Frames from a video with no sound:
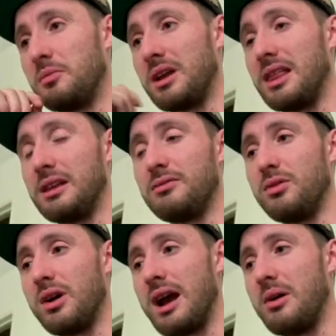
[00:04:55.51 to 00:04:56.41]
but I like
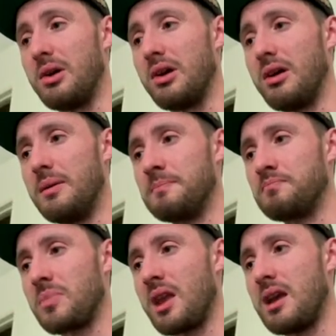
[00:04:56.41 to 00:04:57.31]
4 hour.
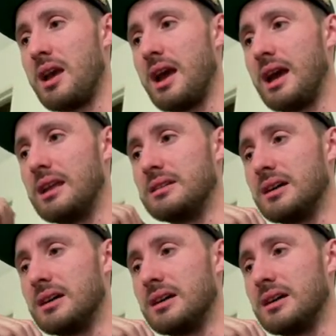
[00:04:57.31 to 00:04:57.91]
And